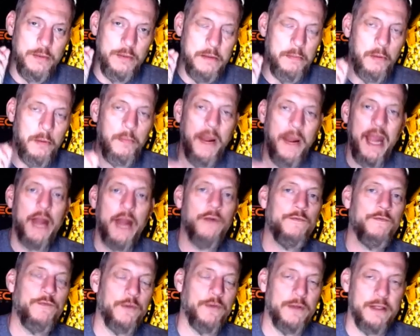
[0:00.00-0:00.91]
to be
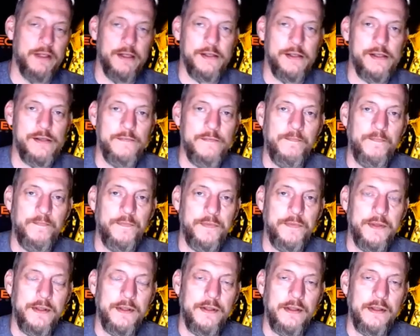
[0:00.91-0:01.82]
prepared for this.
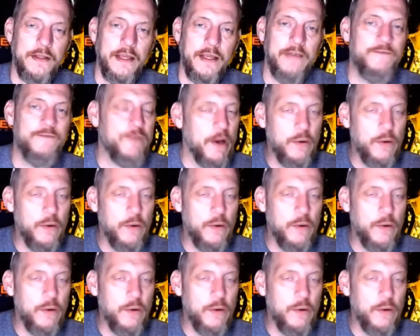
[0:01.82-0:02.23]
It